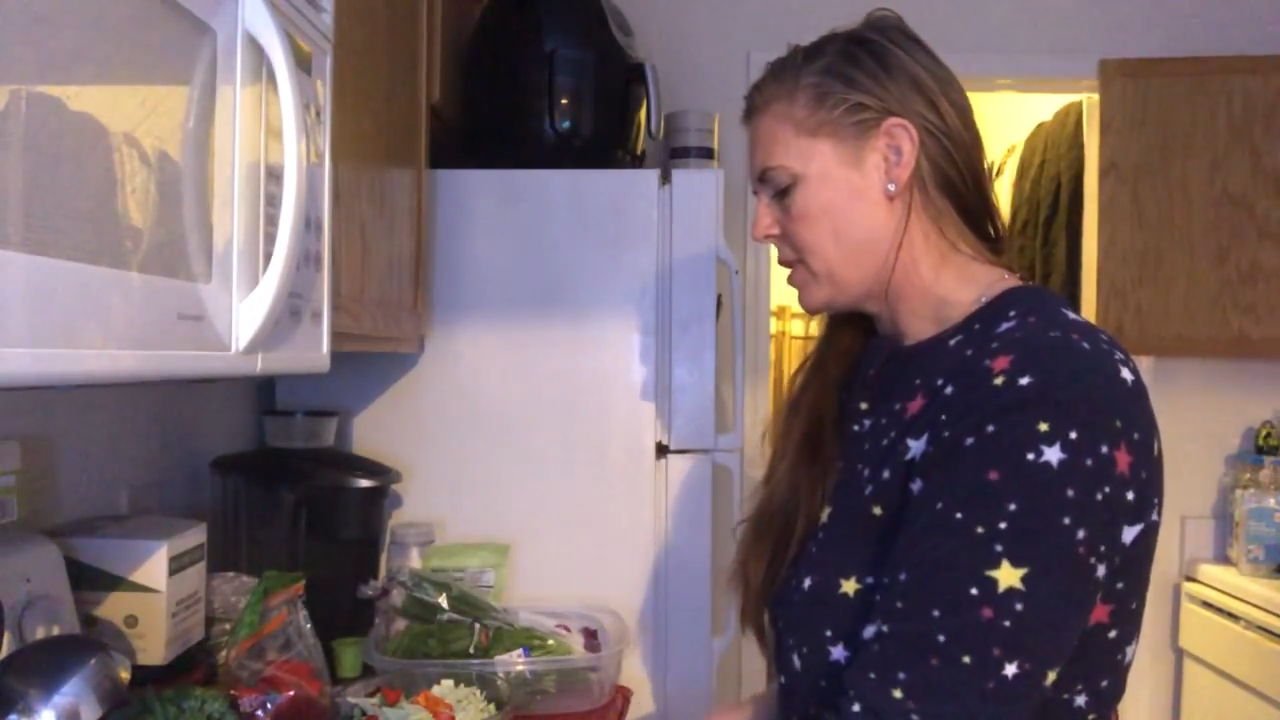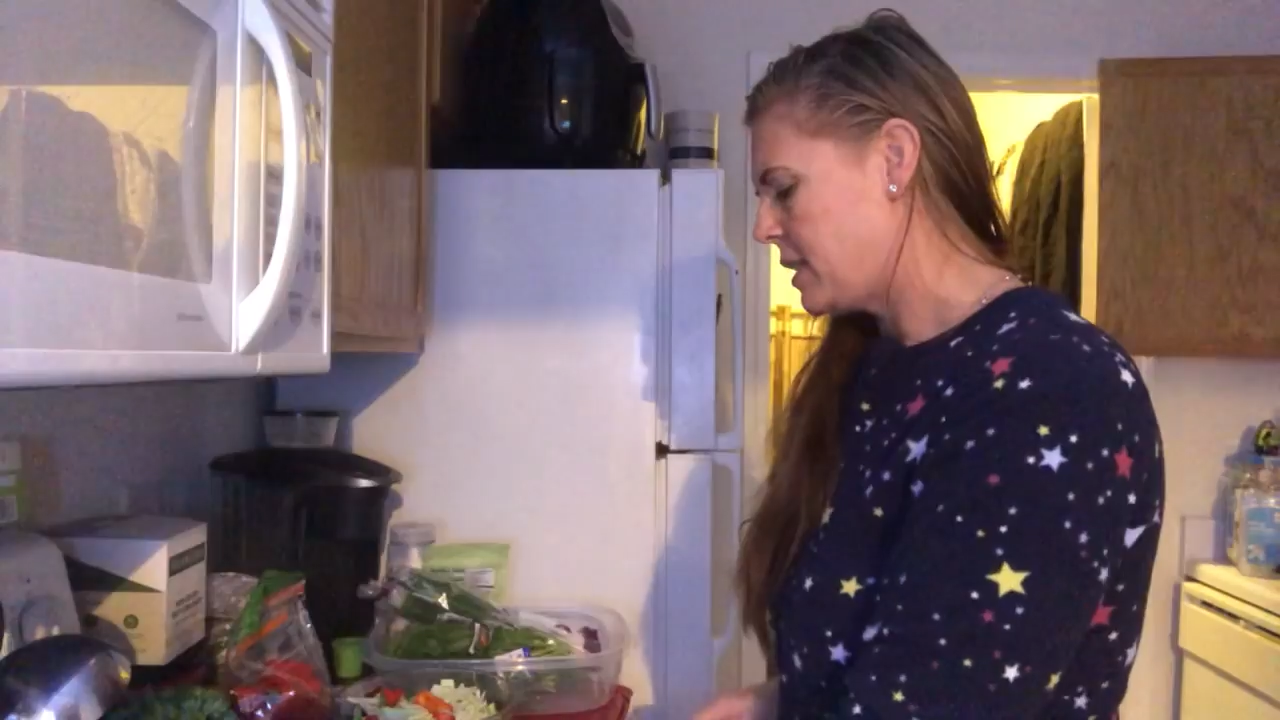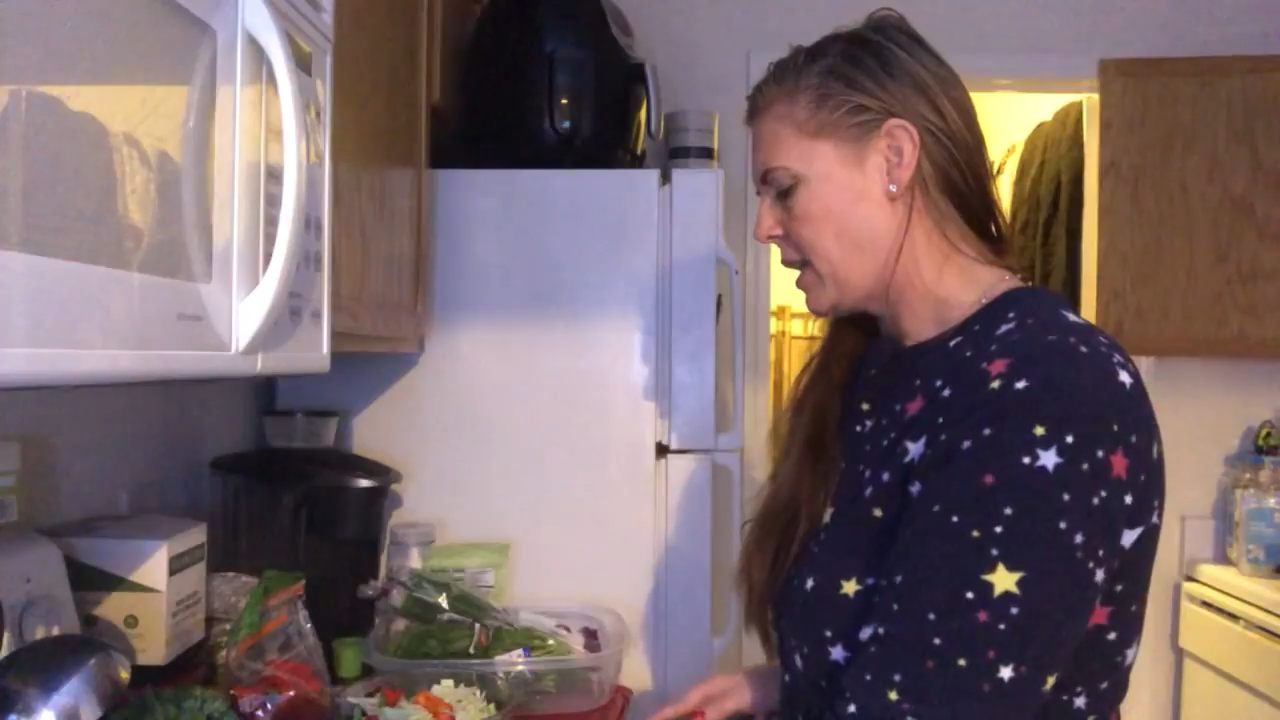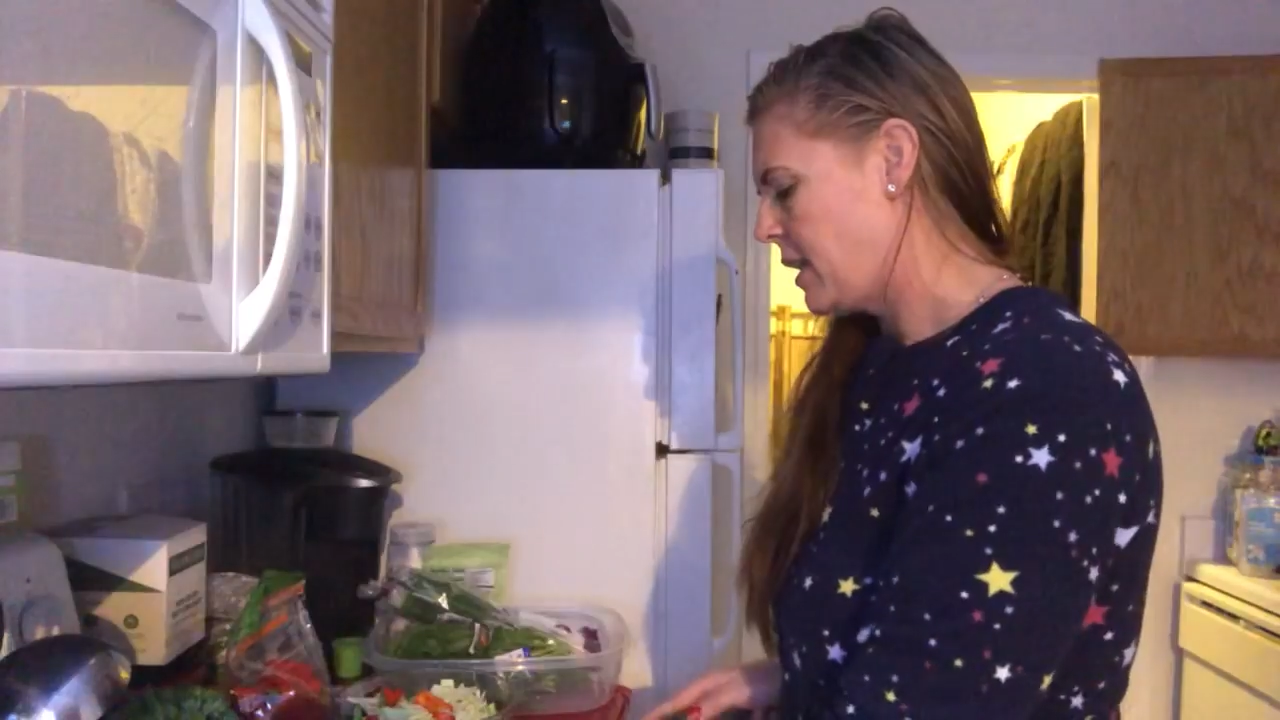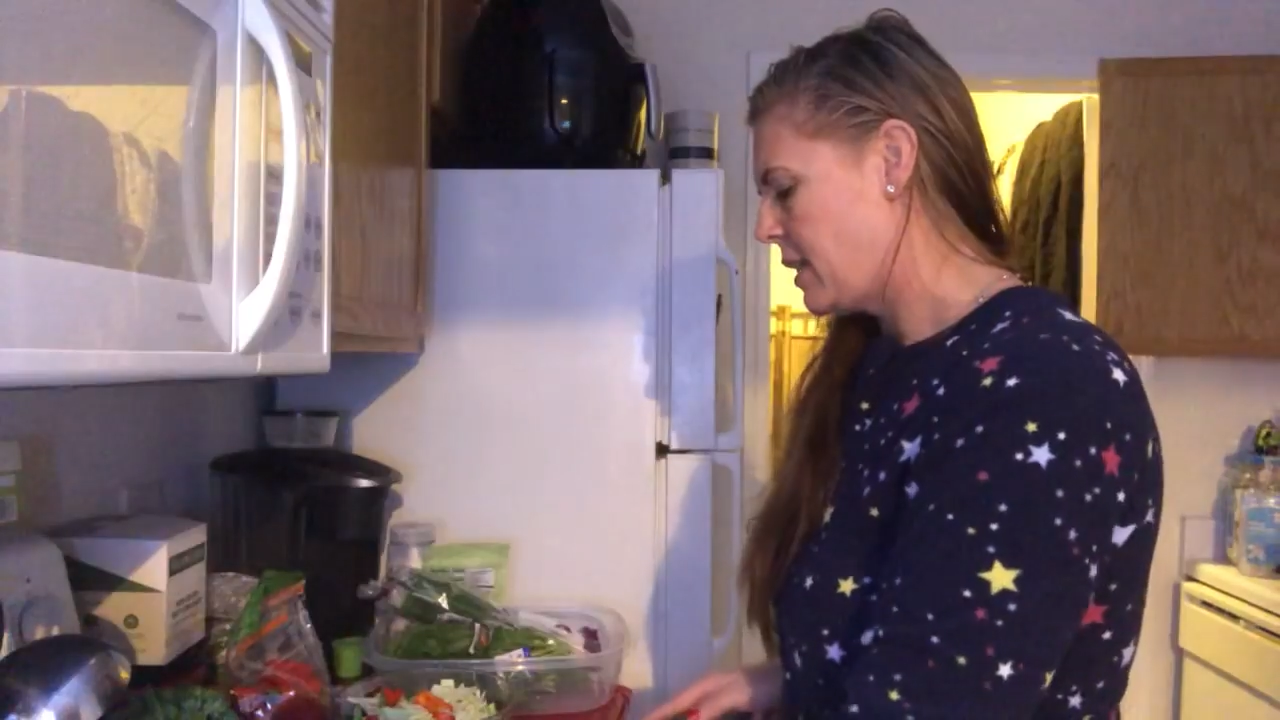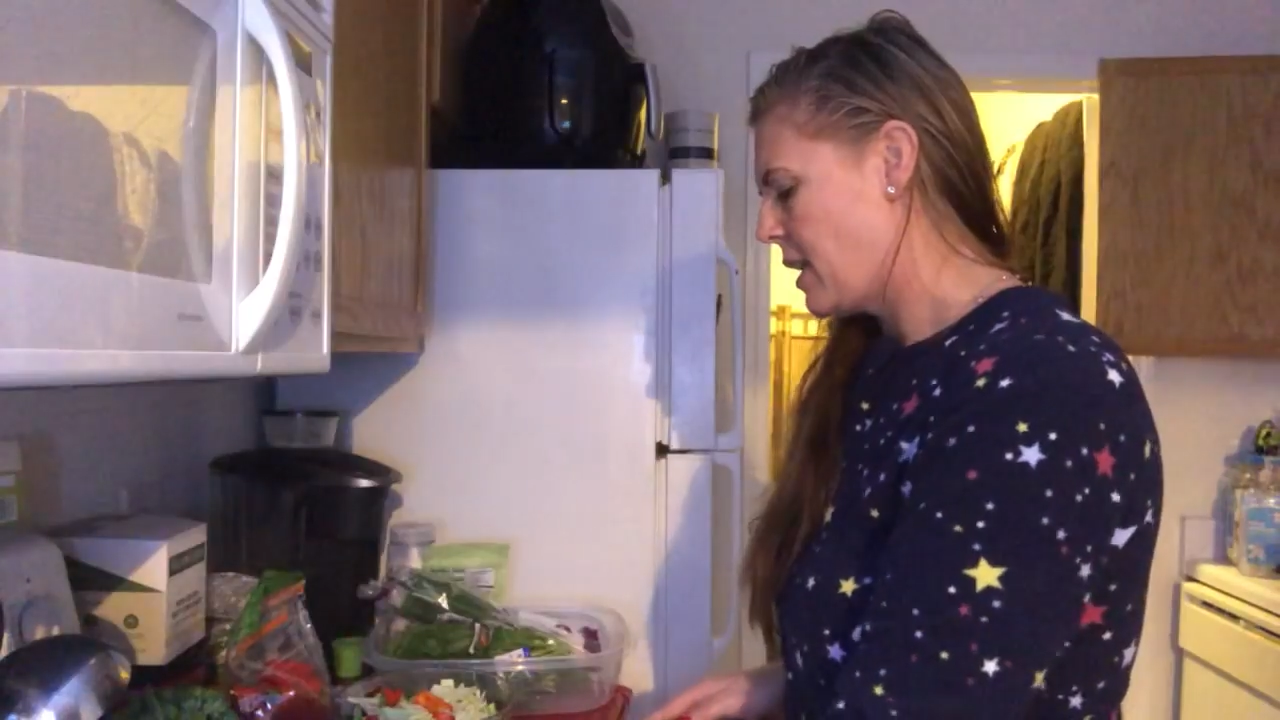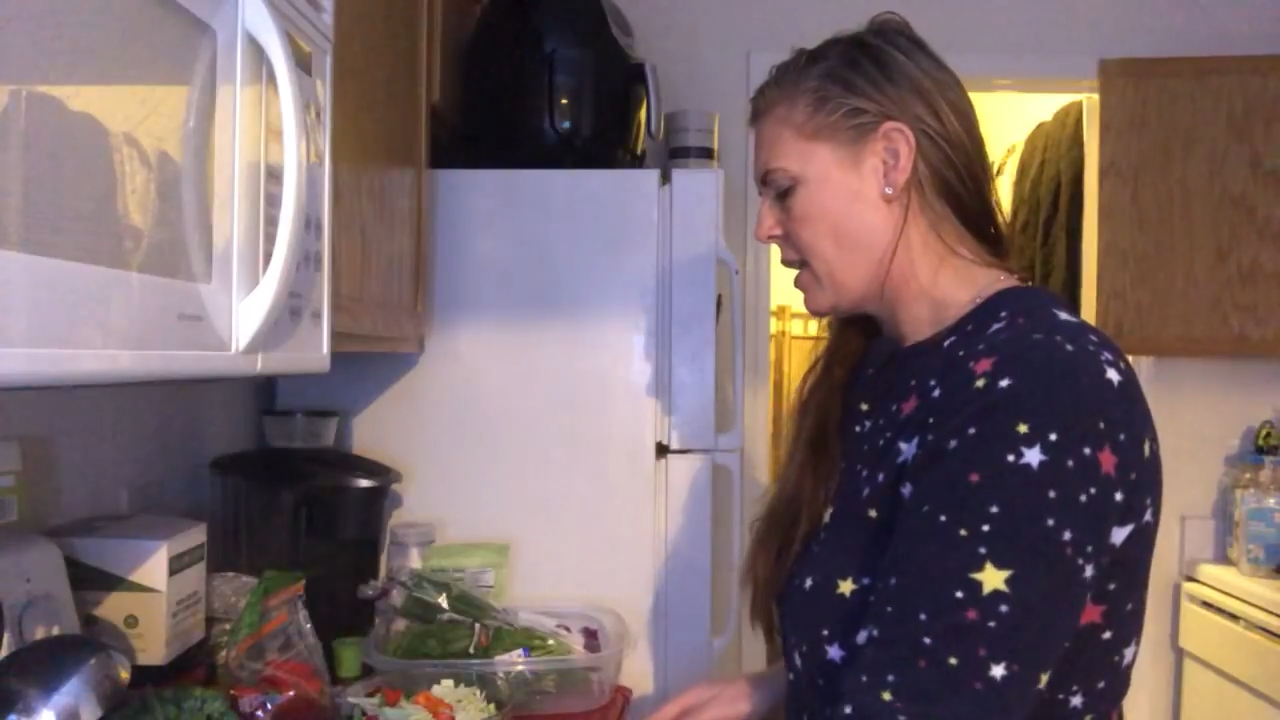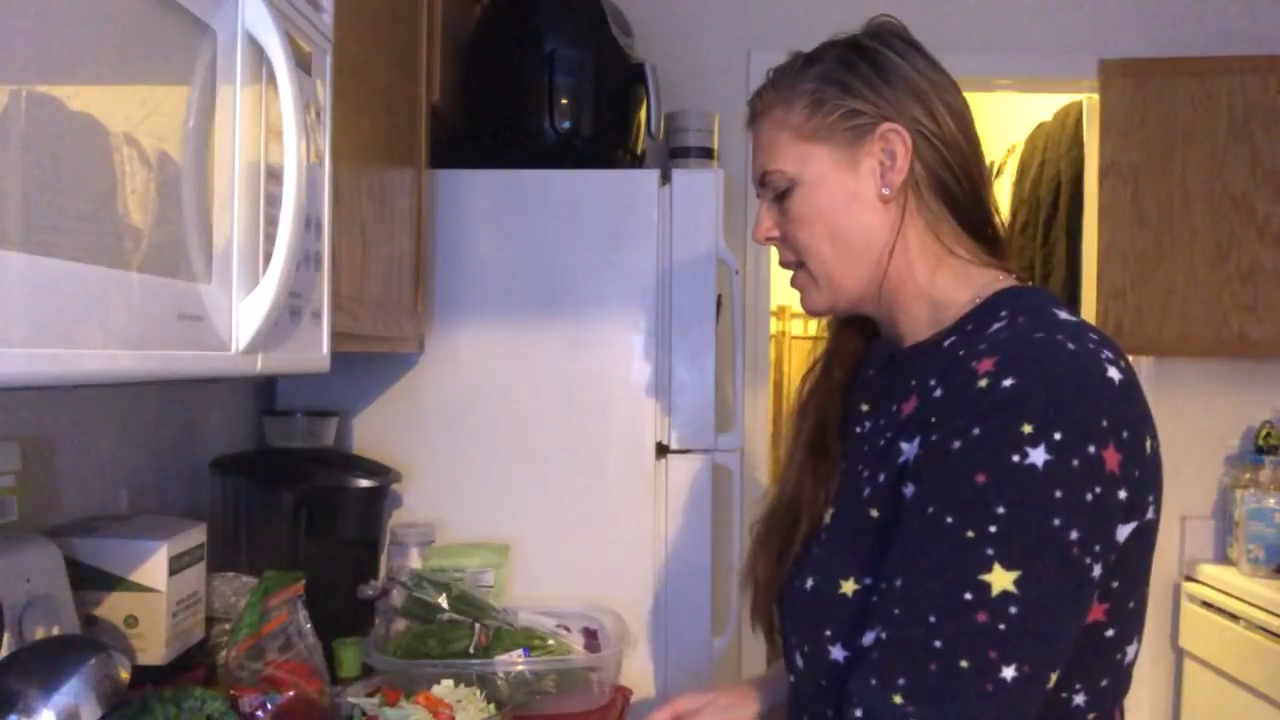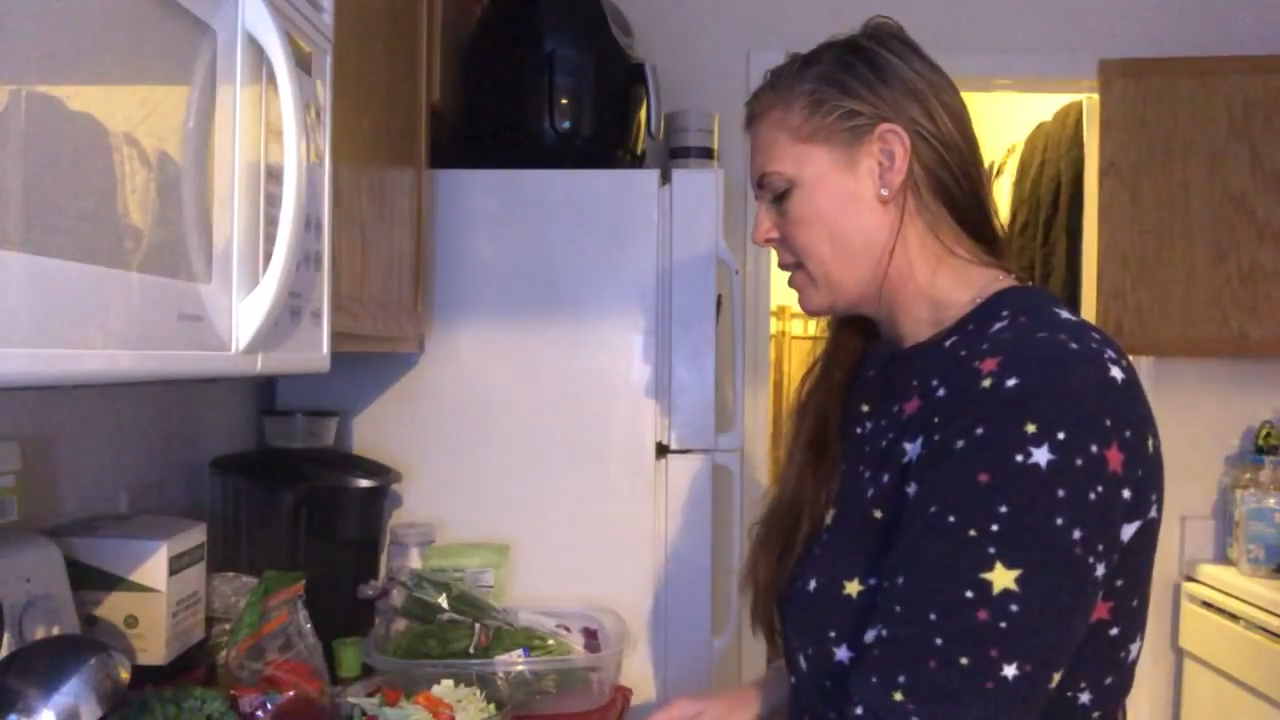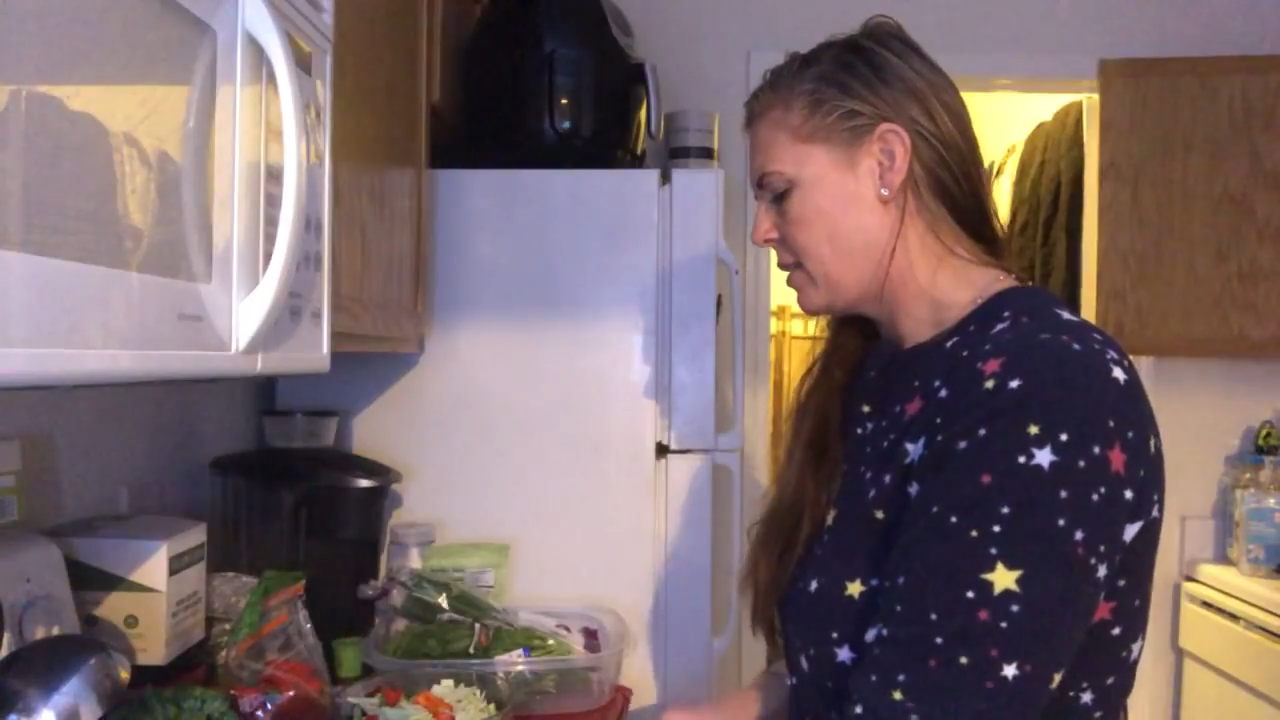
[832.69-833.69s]
just like
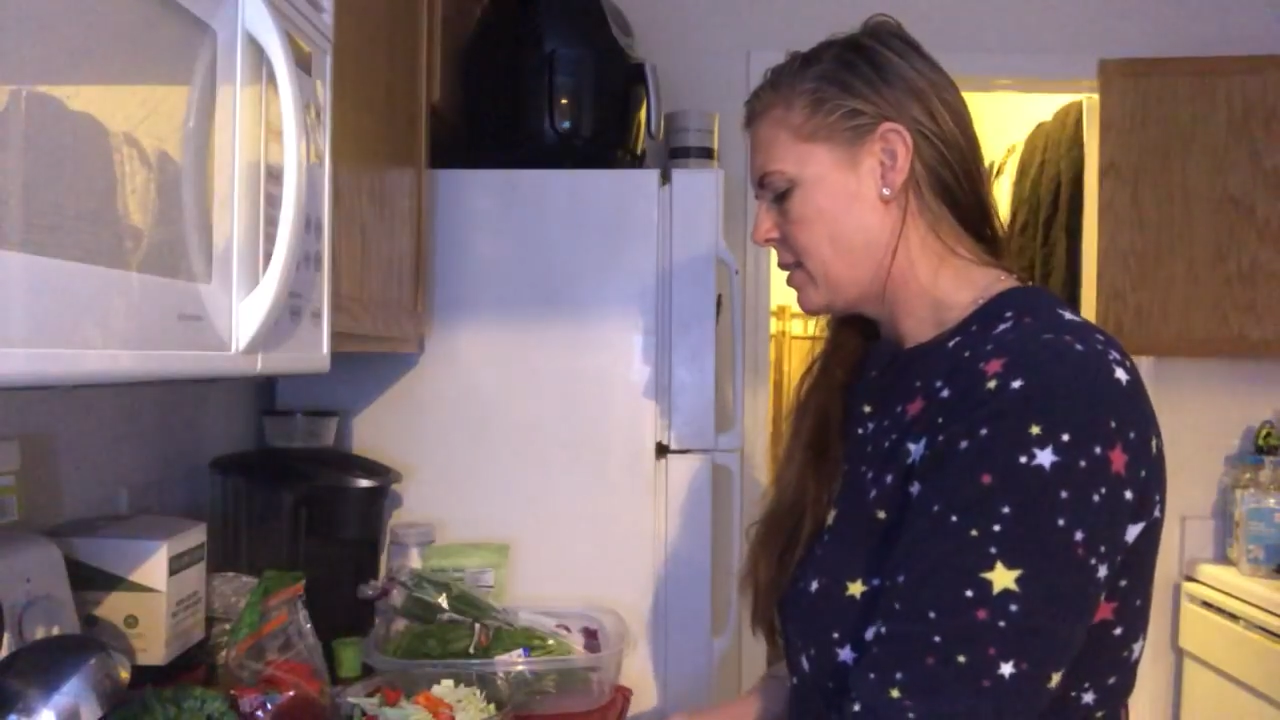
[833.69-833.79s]
this.